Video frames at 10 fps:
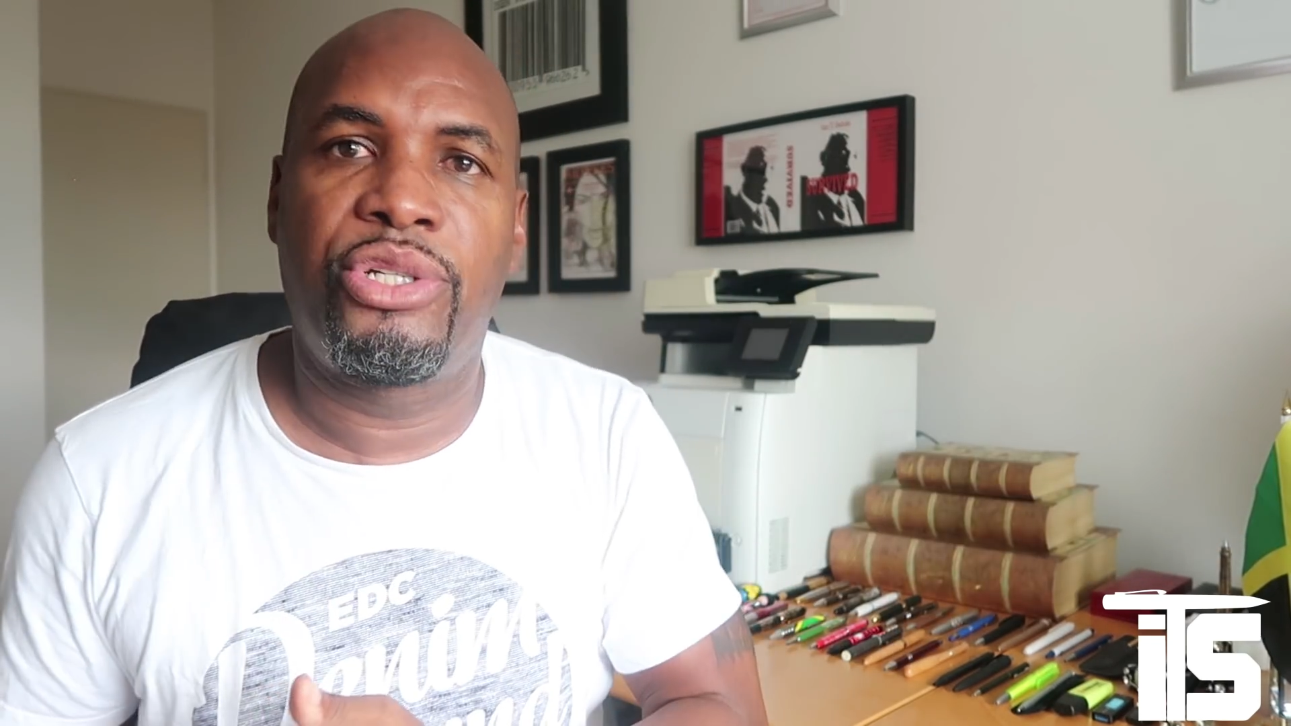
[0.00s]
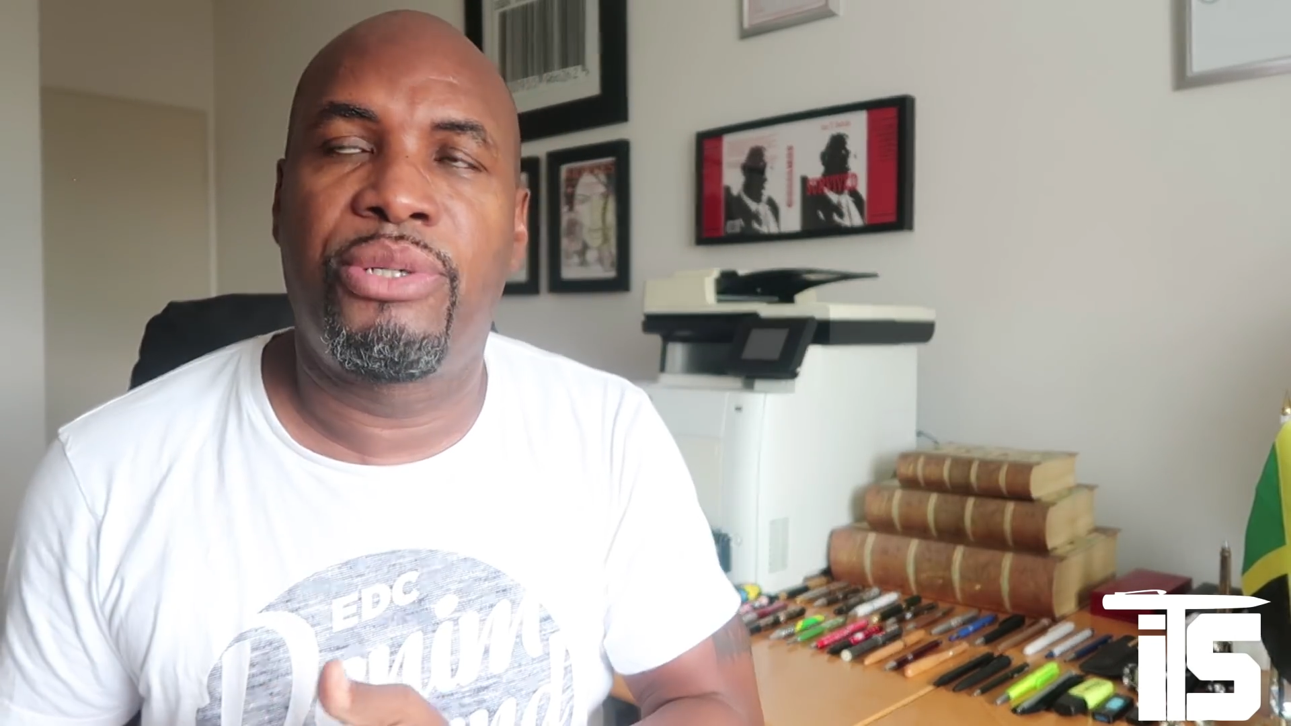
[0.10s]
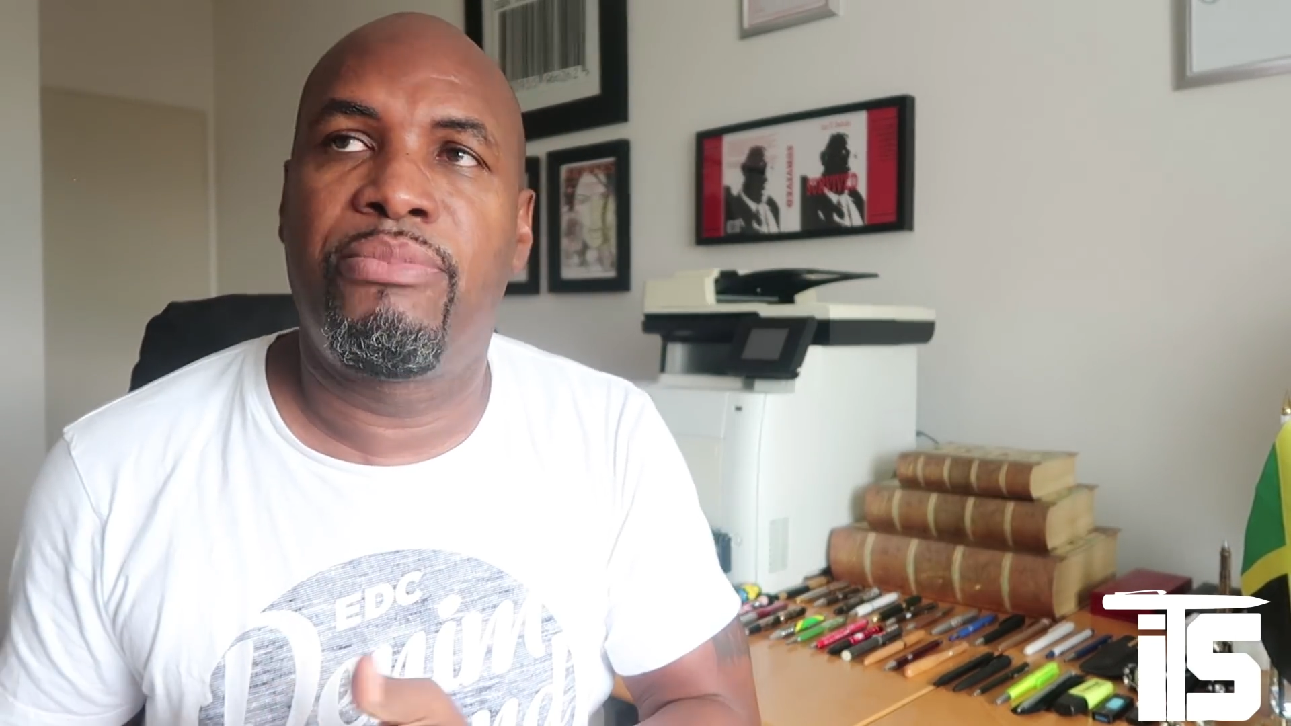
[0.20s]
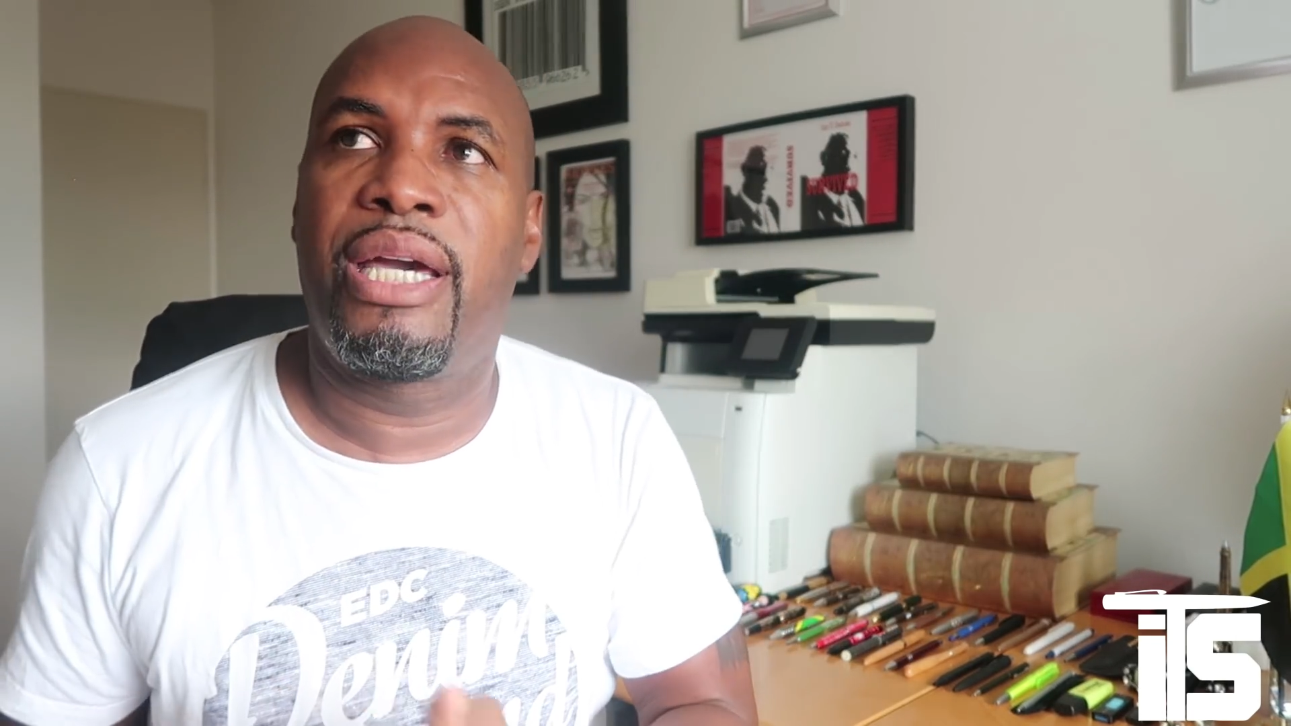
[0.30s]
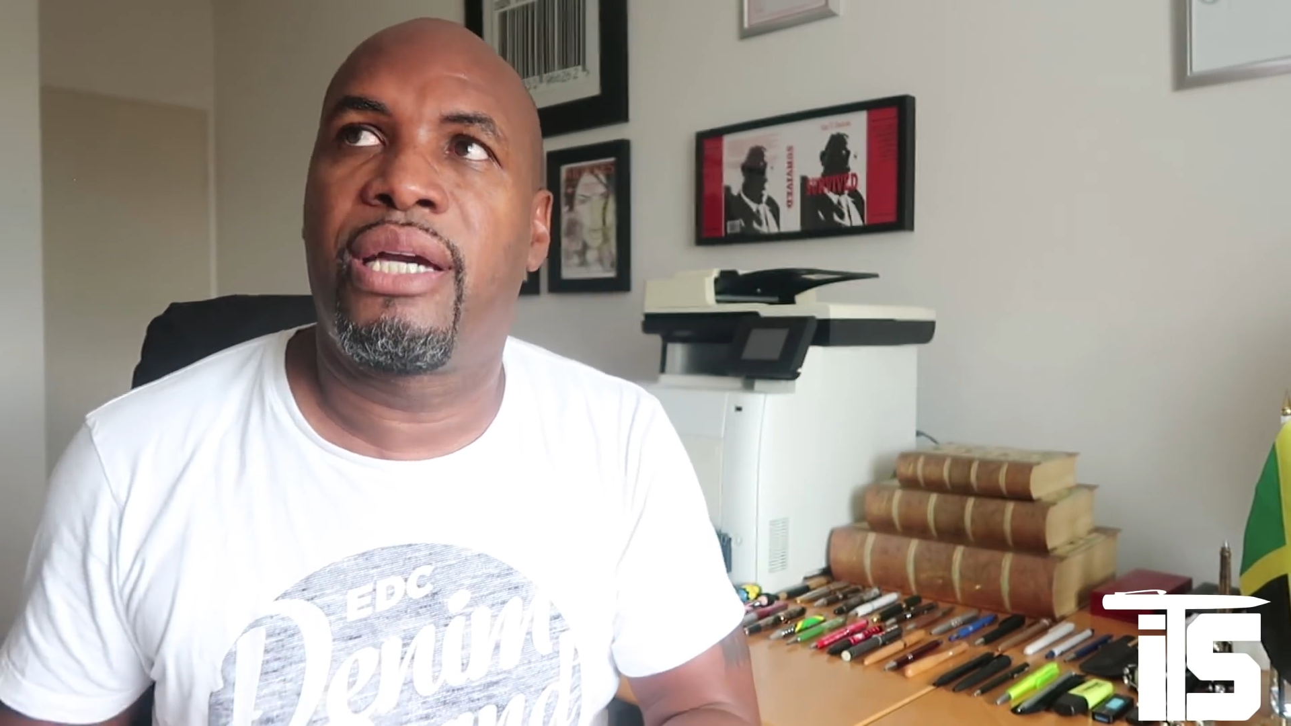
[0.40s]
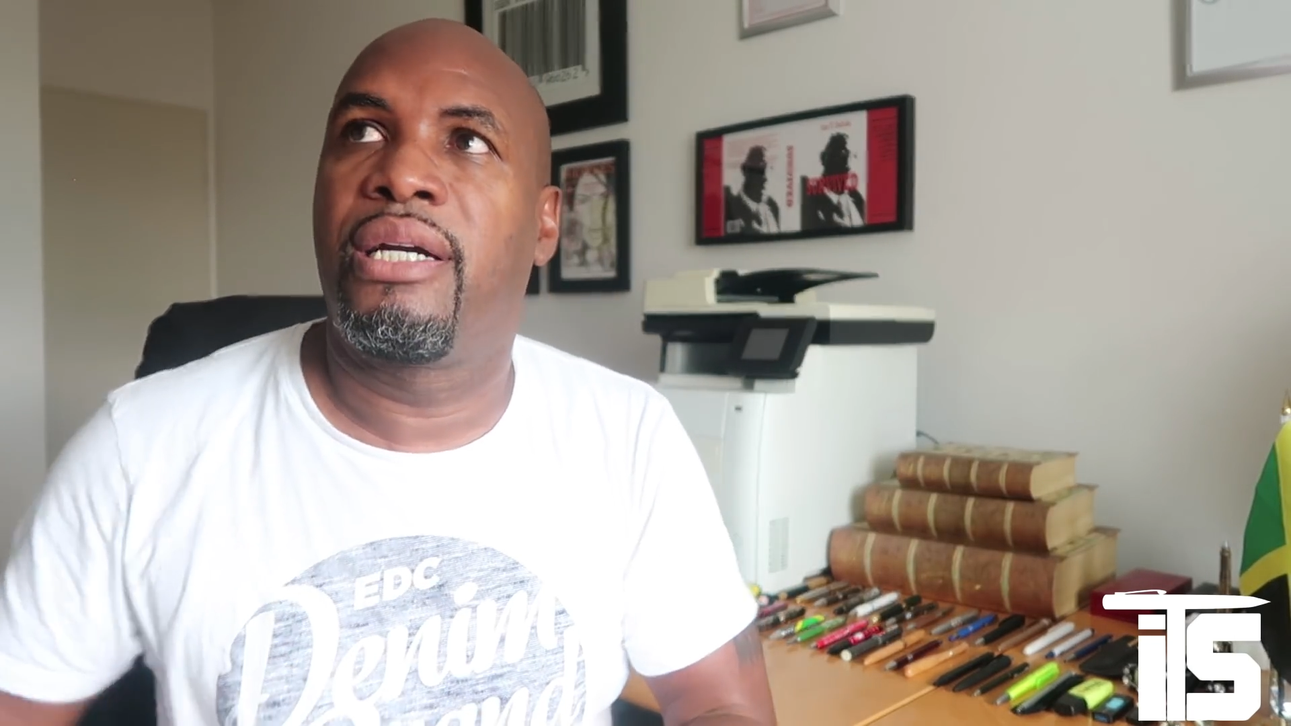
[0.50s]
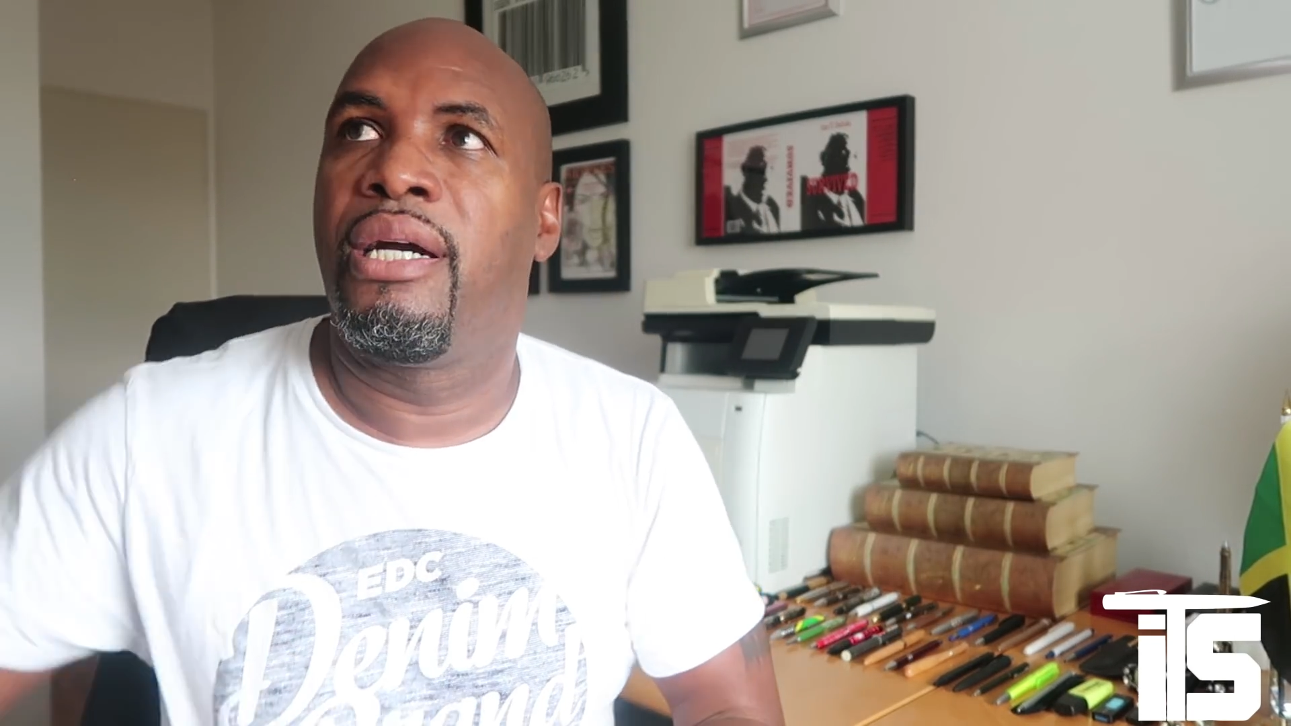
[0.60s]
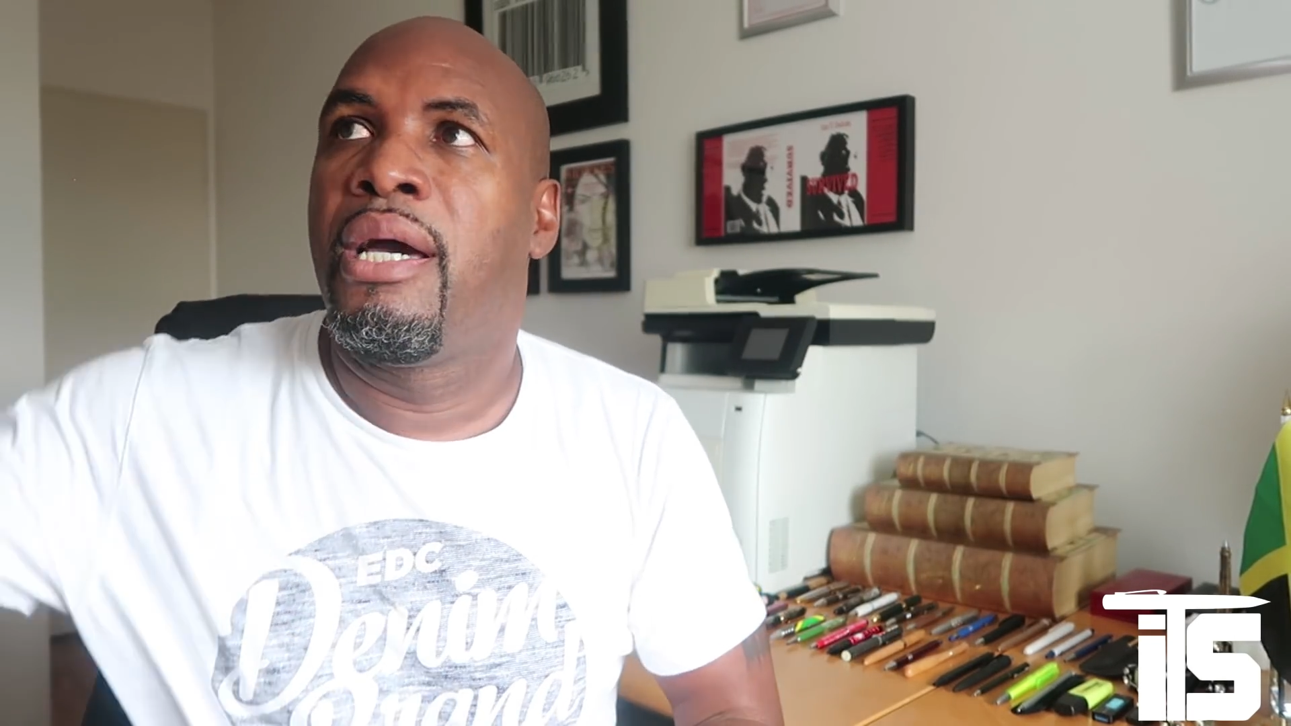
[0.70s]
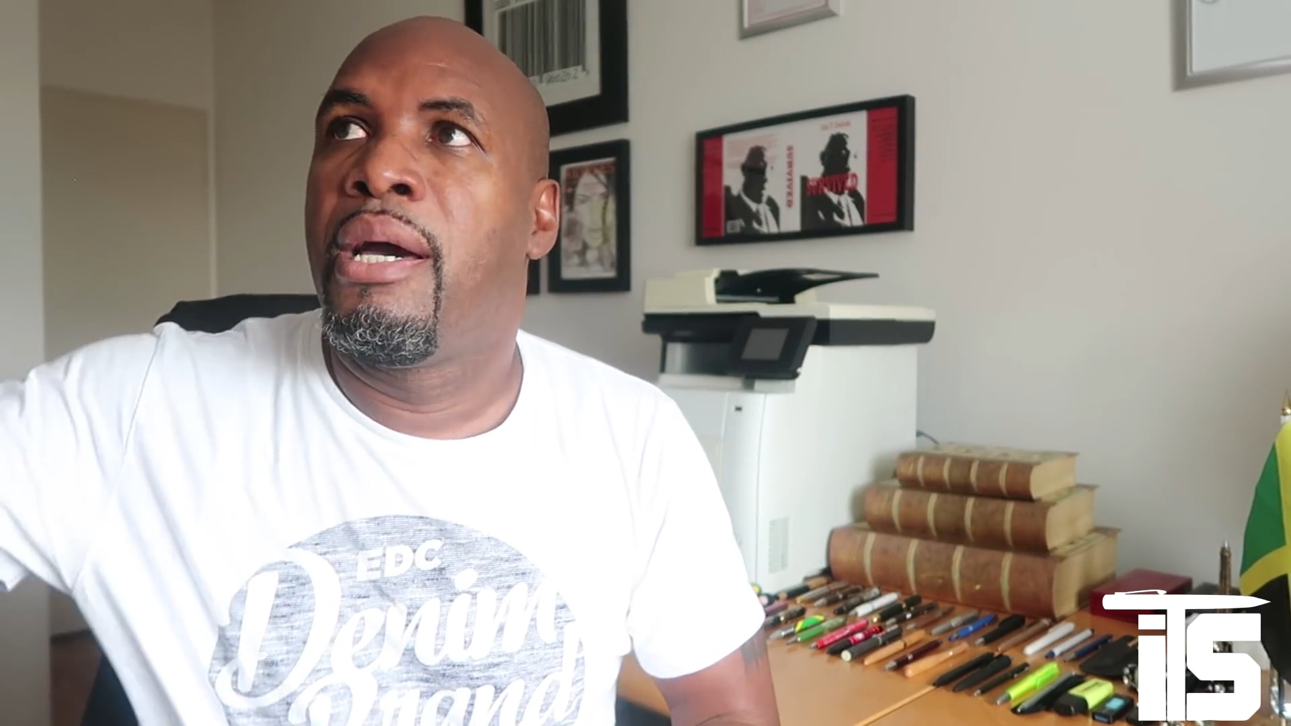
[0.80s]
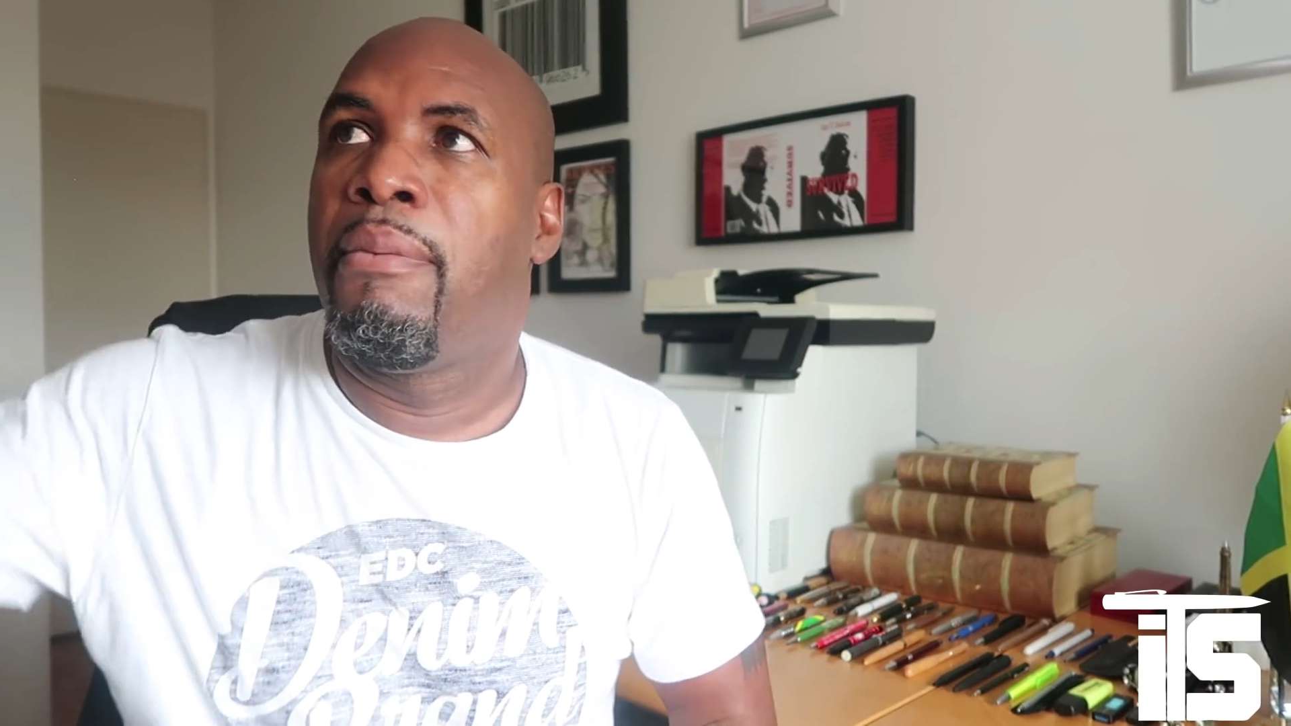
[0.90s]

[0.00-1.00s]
to Jamaica,